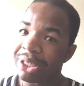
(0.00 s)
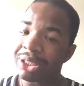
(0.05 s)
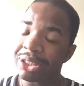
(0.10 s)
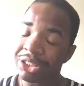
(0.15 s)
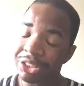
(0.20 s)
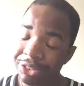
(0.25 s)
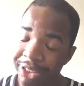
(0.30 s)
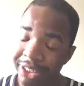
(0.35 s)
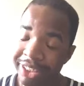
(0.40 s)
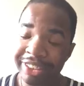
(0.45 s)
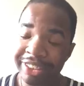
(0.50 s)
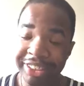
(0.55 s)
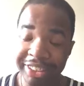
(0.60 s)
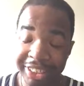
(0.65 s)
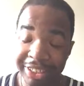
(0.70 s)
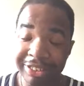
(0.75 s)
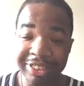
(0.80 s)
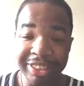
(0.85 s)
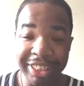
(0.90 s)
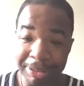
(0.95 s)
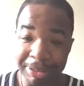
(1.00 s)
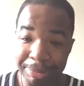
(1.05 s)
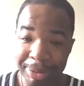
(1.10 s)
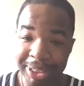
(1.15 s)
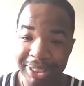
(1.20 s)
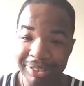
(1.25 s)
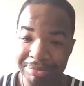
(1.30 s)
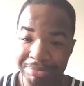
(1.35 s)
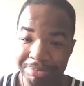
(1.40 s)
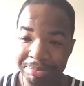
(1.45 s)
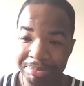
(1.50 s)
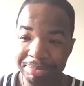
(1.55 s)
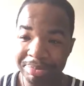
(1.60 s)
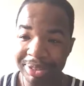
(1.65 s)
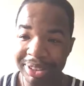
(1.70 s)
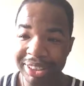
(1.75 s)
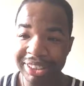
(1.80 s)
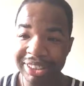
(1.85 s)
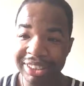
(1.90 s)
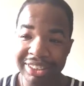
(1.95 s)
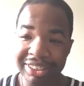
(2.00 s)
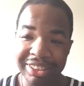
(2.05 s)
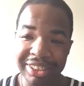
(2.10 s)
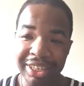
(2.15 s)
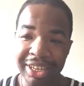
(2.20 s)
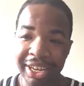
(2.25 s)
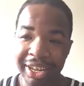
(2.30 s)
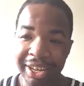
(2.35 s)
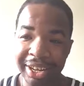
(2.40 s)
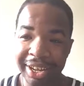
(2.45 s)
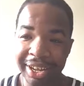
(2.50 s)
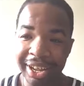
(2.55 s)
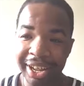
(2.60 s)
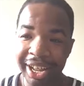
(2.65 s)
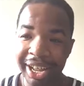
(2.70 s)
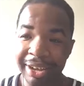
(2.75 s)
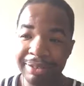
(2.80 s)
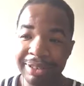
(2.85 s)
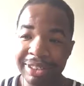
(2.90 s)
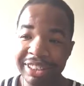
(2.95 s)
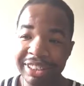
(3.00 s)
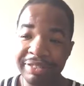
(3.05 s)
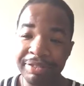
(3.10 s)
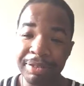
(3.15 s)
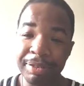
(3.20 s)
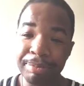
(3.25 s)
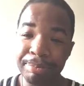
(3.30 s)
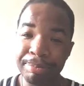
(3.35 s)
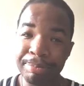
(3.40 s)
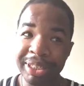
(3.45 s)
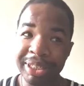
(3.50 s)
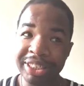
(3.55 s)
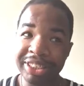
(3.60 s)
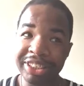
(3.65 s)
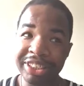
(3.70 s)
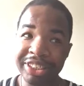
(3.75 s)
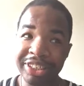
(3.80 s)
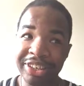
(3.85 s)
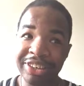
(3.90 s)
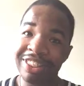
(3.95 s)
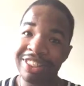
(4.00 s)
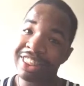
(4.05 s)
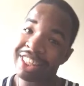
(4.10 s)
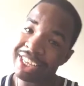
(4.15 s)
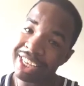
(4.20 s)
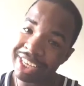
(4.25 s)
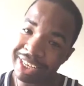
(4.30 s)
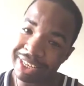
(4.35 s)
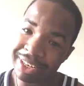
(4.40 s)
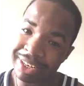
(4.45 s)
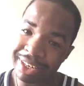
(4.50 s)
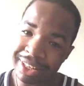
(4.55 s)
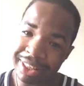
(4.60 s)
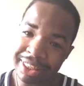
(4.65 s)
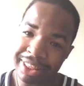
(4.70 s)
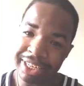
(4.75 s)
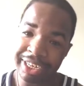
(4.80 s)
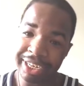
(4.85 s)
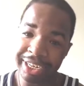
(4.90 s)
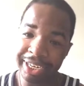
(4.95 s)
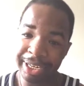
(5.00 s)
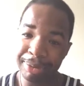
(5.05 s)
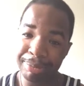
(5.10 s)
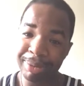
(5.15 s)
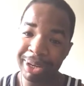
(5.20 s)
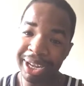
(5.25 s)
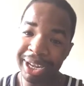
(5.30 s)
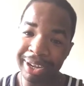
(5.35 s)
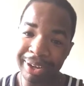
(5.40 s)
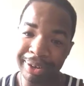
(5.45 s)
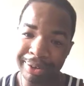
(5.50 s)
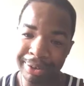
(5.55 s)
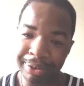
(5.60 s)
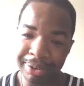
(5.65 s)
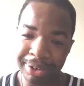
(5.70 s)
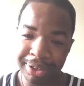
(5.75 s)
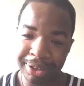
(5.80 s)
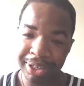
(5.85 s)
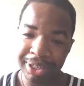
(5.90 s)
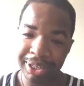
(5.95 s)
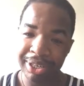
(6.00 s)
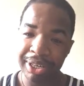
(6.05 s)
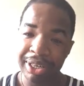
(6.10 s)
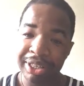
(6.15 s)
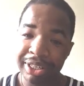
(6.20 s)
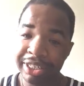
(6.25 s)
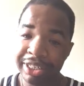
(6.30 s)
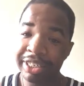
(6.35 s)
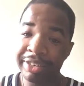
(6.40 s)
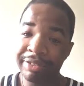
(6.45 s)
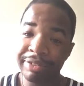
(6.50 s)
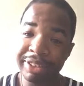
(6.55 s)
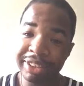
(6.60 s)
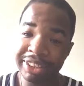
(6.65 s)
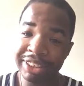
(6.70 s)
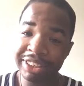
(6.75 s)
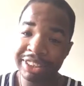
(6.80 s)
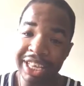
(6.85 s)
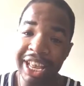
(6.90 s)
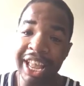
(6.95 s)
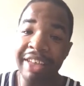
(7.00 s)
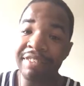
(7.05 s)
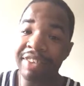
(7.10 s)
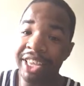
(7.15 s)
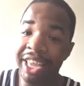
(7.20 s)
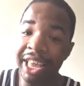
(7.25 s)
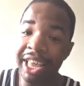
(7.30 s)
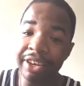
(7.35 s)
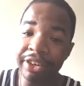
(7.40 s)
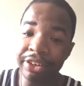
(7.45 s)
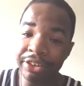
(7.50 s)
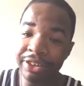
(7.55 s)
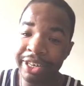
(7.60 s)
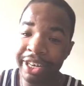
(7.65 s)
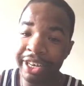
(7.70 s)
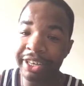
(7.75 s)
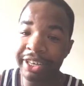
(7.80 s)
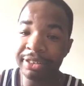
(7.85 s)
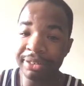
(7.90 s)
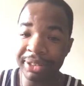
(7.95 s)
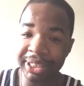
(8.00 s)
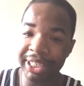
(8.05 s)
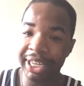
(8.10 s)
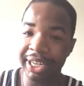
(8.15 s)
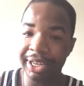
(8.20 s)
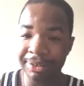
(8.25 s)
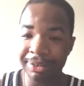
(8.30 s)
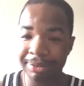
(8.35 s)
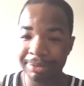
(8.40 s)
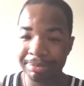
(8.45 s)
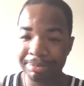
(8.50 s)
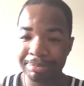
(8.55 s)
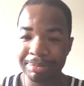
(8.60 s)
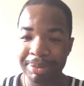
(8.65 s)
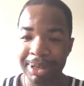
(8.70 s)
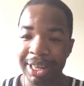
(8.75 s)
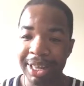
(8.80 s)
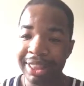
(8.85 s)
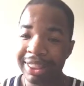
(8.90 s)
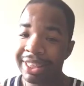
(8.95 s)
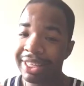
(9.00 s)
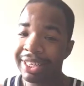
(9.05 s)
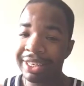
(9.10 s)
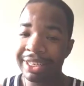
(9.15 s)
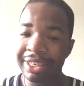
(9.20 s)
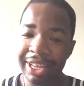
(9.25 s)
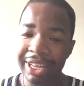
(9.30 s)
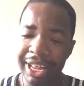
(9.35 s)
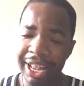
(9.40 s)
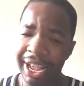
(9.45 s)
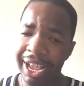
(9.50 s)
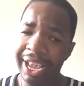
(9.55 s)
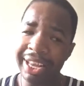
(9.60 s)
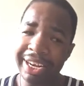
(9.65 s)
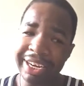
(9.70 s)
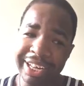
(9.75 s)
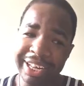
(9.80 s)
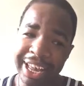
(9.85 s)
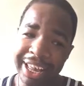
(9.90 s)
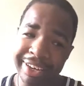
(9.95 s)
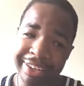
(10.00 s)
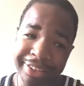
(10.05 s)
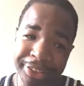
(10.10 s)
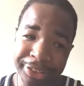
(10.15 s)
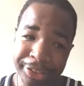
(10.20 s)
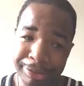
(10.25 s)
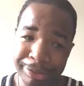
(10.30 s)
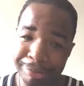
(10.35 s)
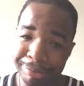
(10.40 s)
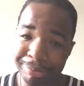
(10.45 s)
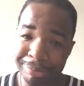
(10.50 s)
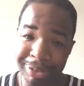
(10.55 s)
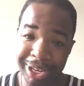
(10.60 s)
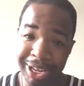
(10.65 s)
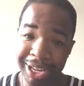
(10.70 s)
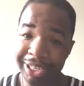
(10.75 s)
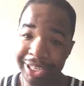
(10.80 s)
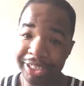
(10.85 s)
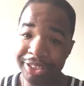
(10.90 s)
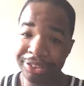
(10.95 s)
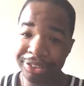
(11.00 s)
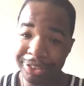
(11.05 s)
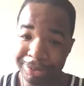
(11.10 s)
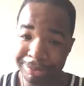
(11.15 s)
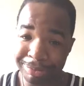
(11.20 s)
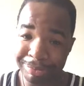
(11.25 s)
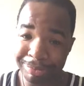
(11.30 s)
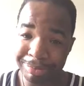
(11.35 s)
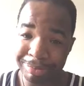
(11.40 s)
2 years ago, Jamie, because I was even busier then than I am now. The difference is I have a calendar and I use it now. Then I had a calendar, I didn't use it.